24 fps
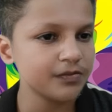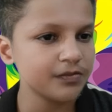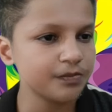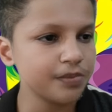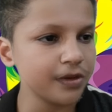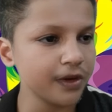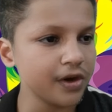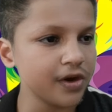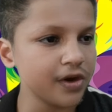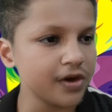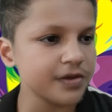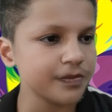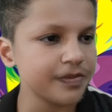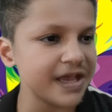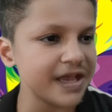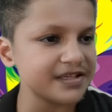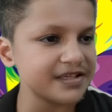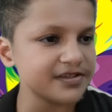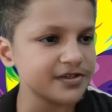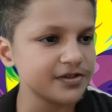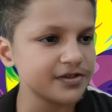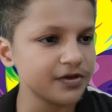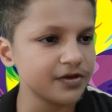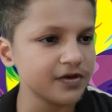bloke
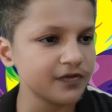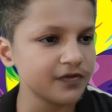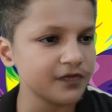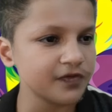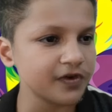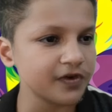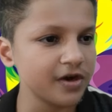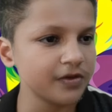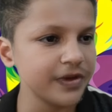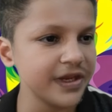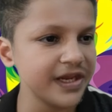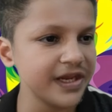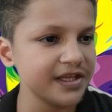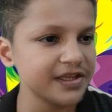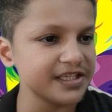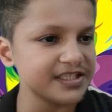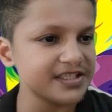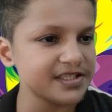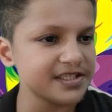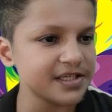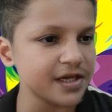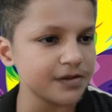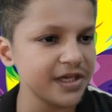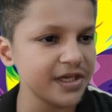best known for being the
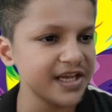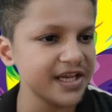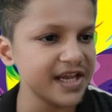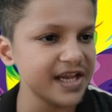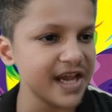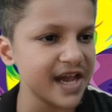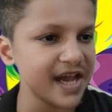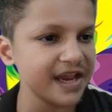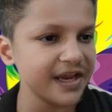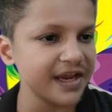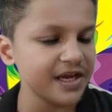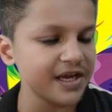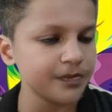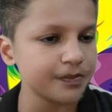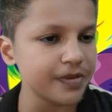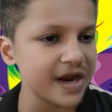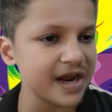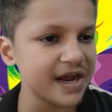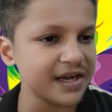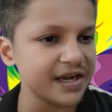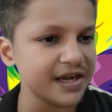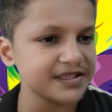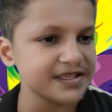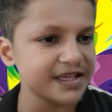tubby guy in
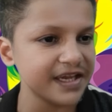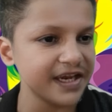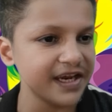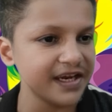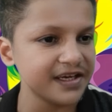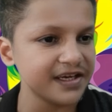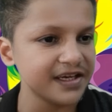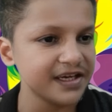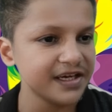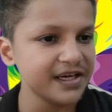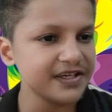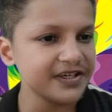Parks and